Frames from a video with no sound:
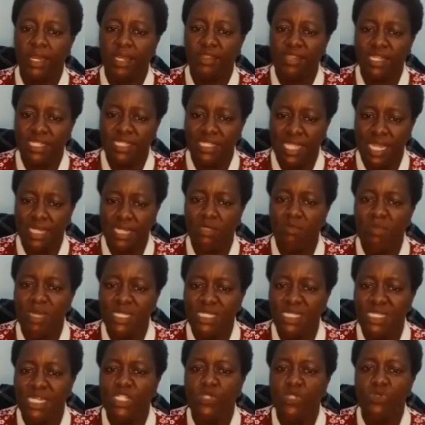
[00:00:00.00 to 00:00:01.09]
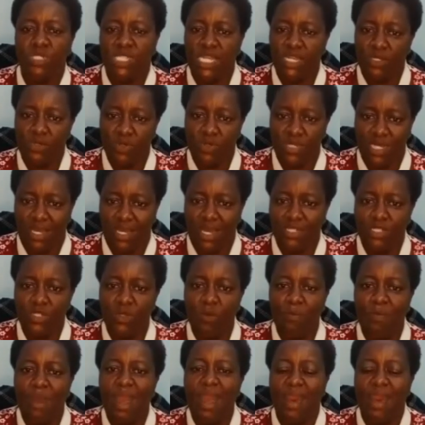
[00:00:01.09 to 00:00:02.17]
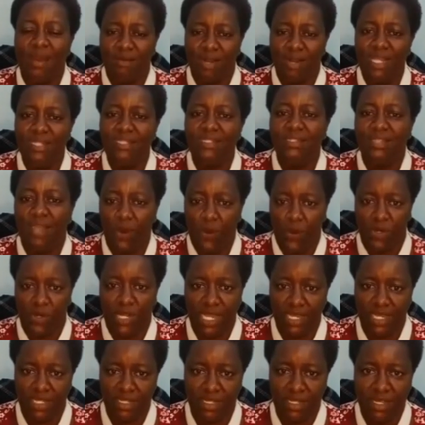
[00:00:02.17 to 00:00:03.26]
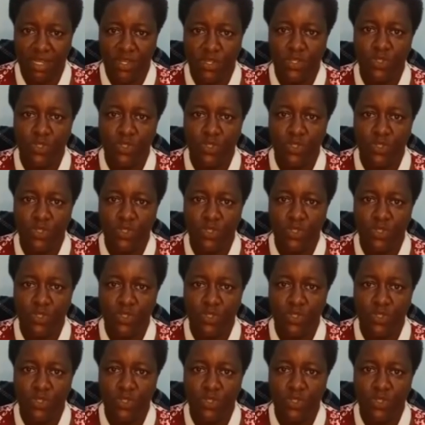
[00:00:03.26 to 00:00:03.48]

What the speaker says: the statements that you send to the customer are right, they're correct.